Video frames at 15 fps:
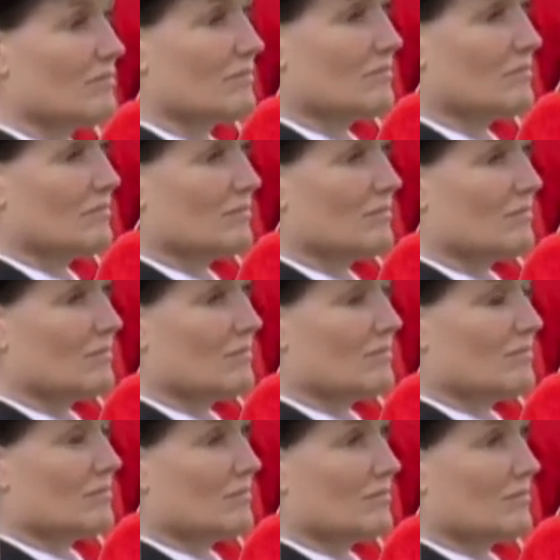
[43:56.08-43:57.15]

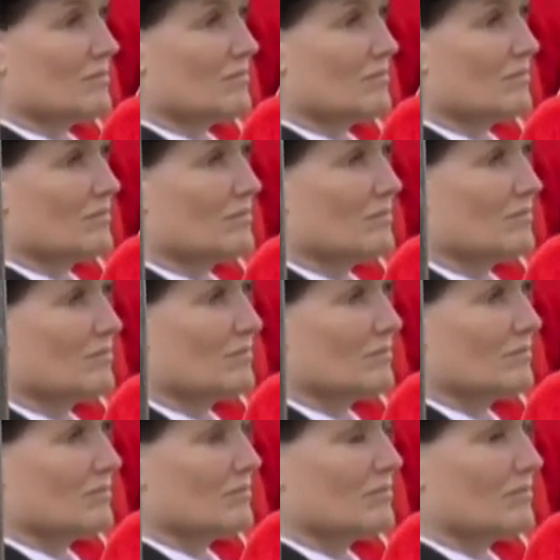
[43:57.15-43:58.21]

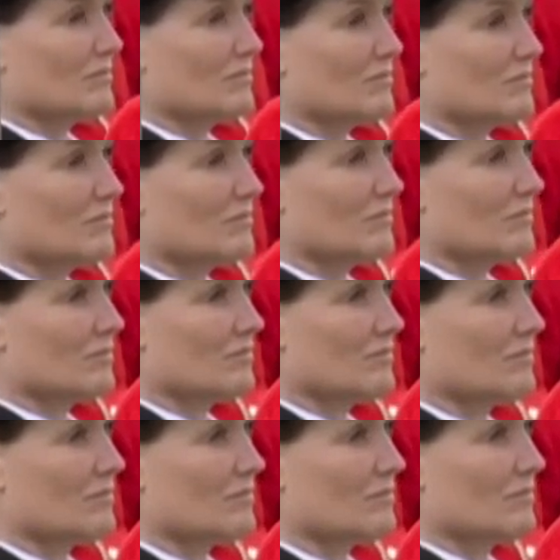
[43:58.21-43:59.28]

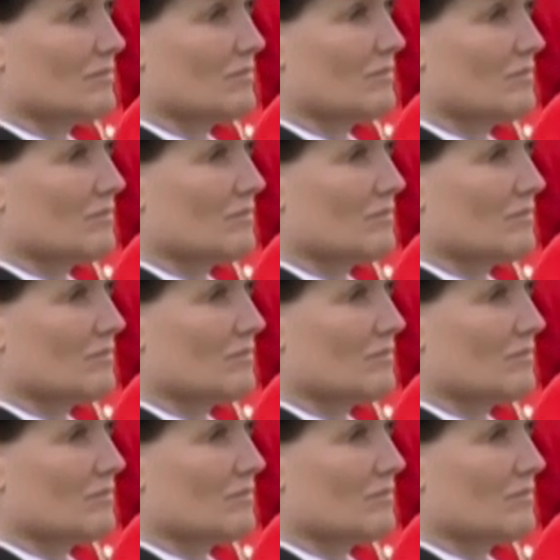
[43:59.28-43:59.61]
No one is speaking in this clip.